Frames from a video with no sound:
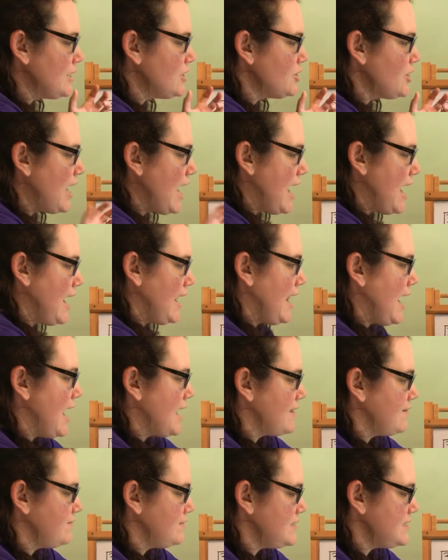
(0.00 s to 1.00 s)
in your head,
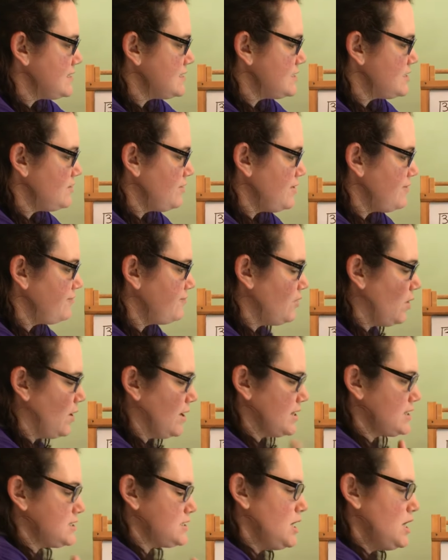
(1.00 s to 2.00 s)
out of these 3
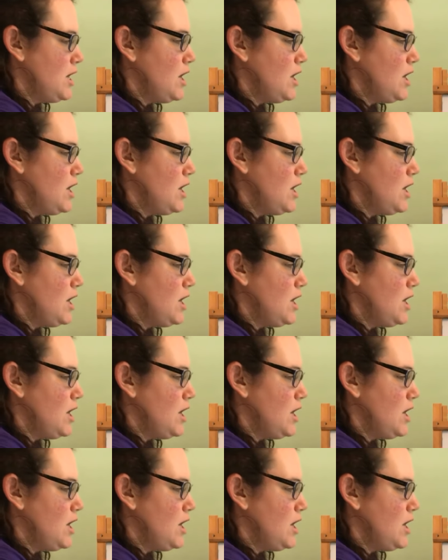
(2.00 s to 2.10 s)
forks,